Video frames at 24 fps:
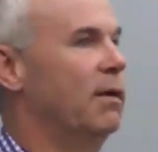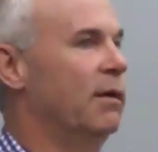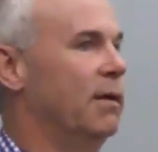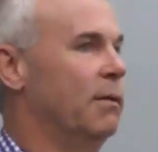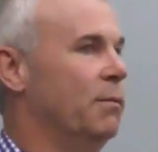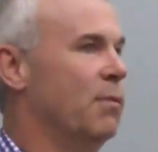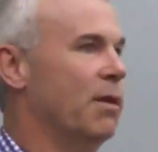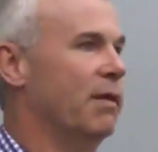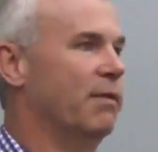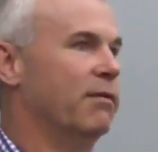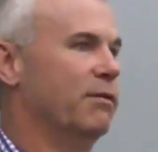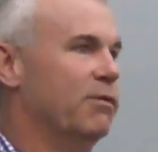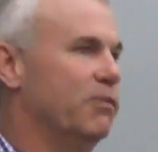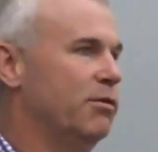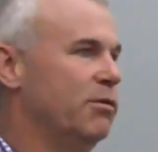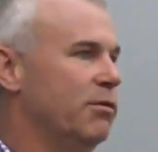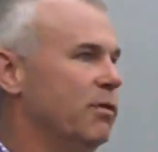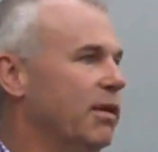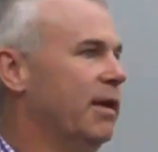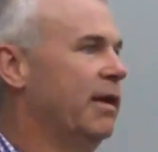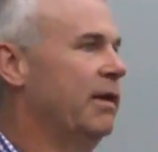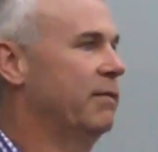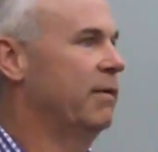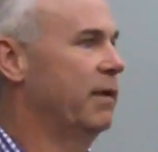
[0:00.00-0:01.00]
a month or two
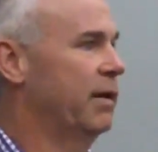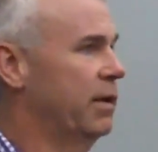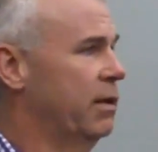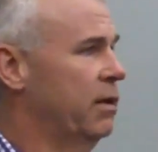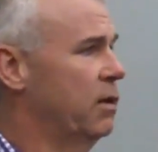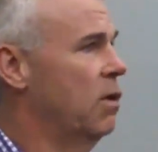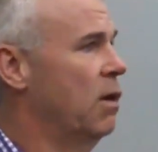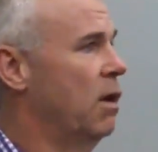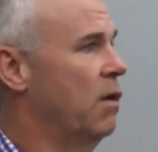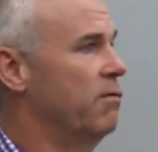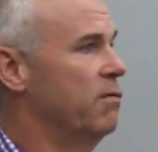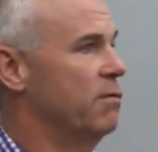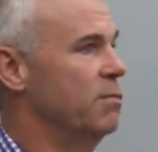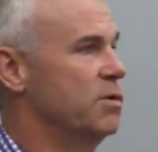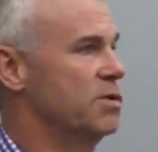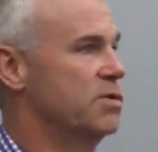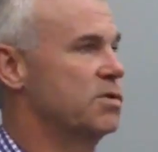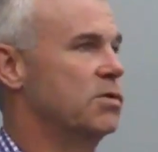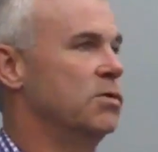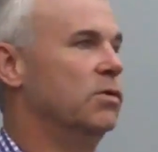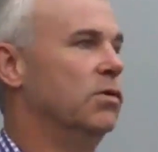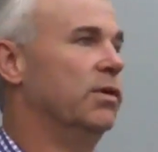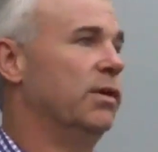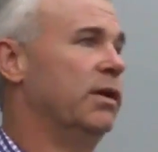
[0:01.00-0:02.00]
later, I got a call from his
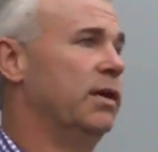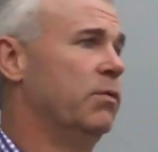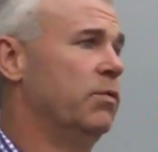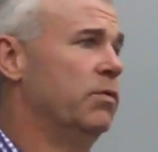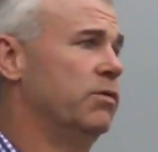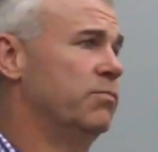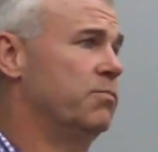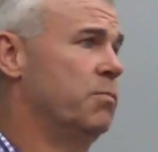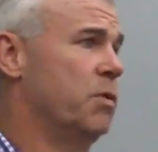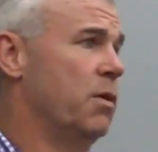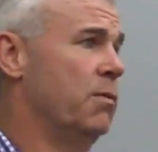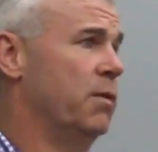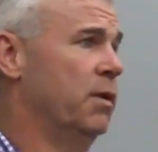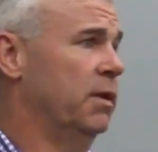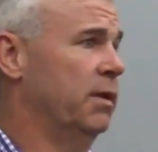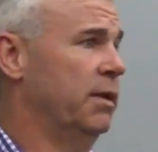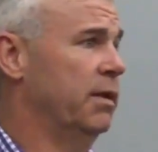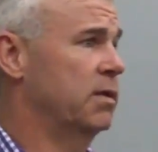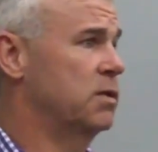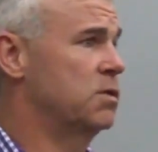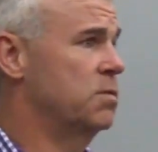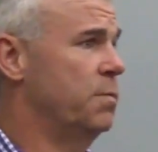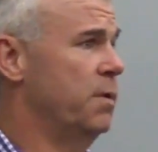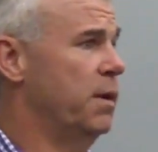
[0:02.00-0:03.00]
school and he was
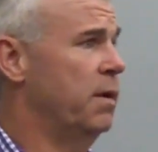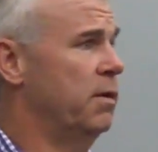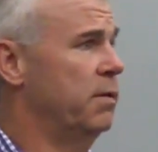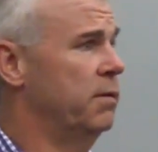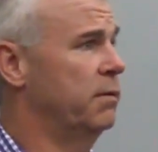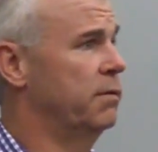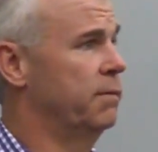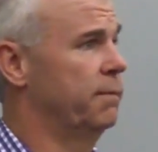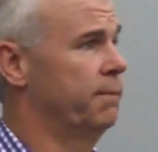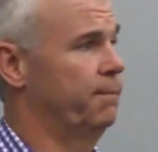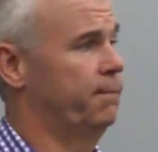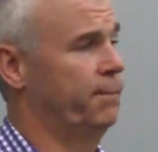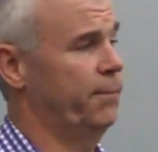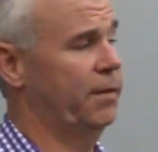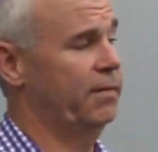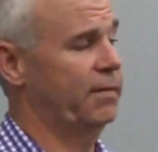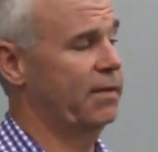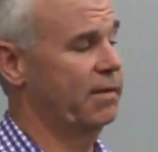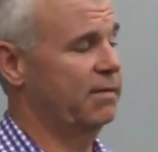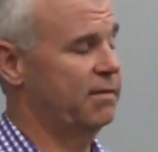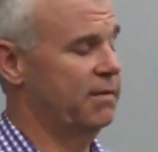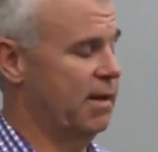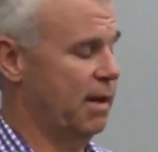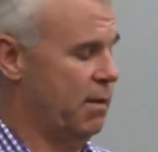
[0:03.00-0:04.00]
permanently expelled. At
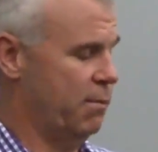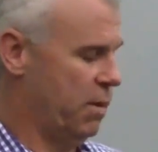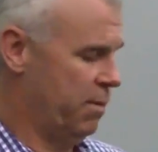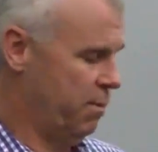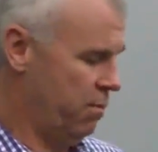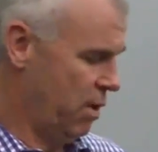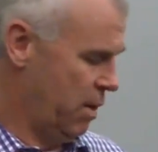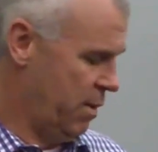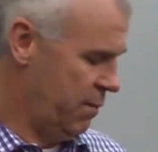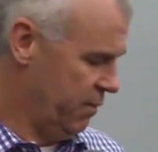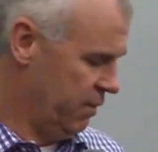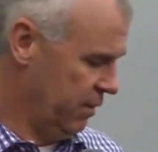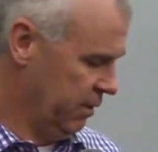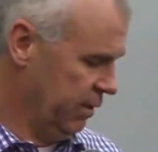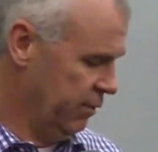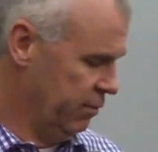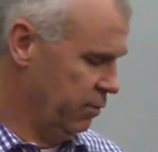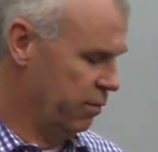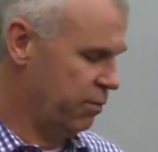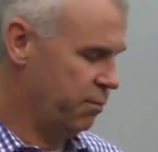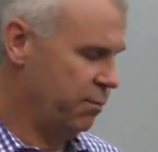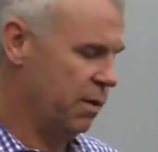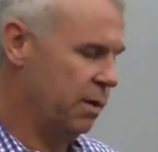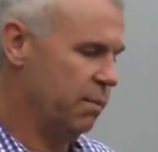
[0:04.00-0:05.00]
that time, I brought him to live
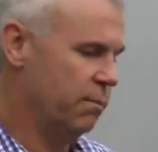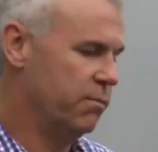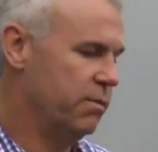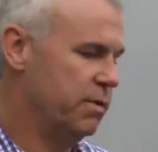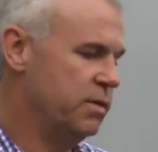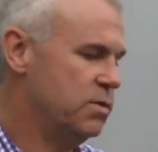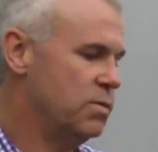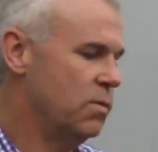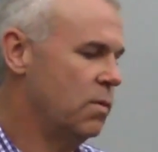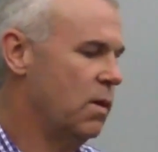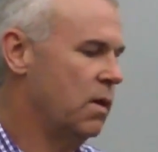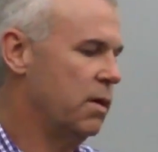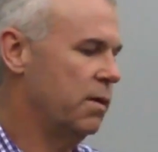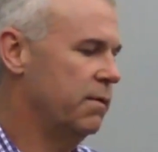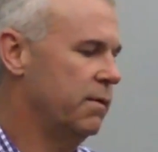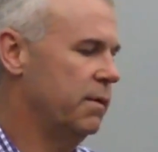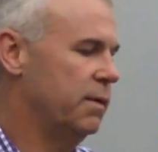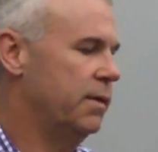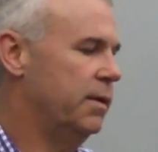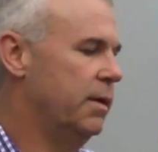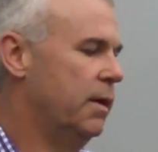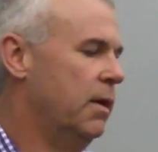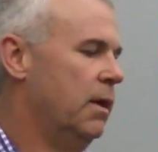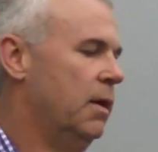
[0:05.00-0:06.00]
with me in Bridgewater,
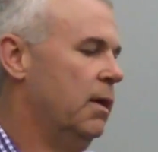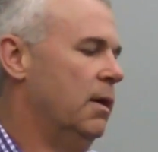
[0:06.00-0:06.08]
and